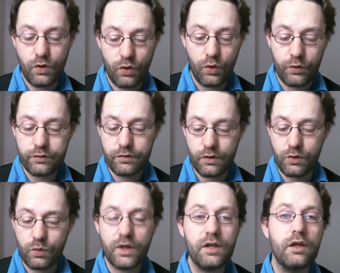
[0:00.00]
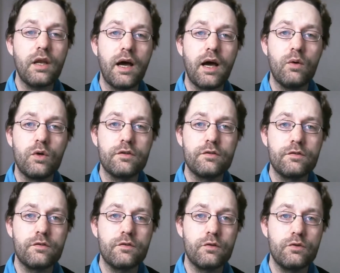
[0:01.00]
also will allow
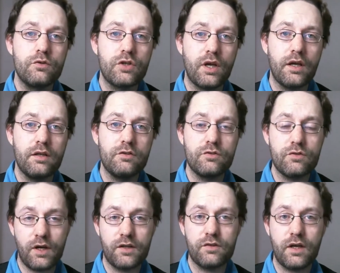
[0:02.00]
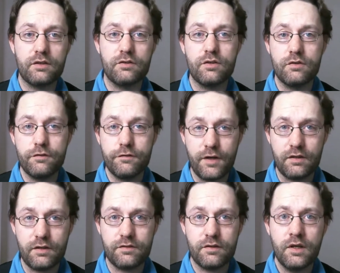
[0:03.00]
us to change transaction
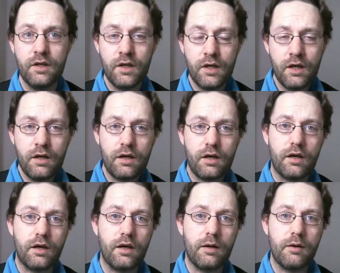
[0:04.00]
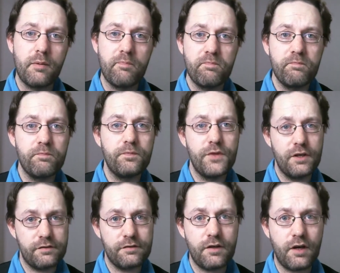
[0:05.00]
fees.
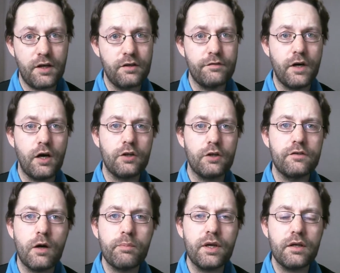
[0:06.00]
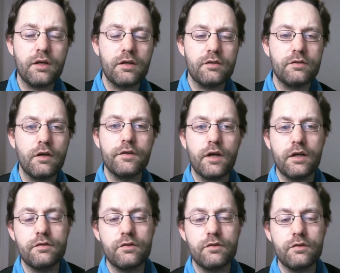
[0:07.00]
This is kind of a hot topic, has
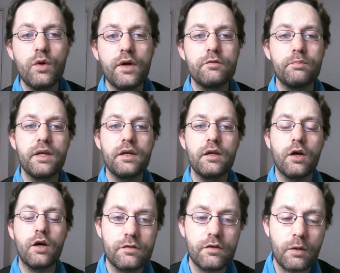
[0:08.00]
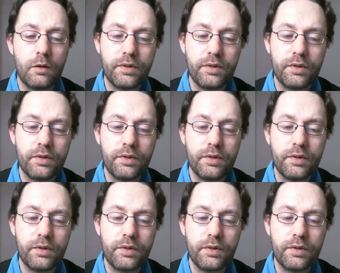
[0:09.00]
always been a hot topic.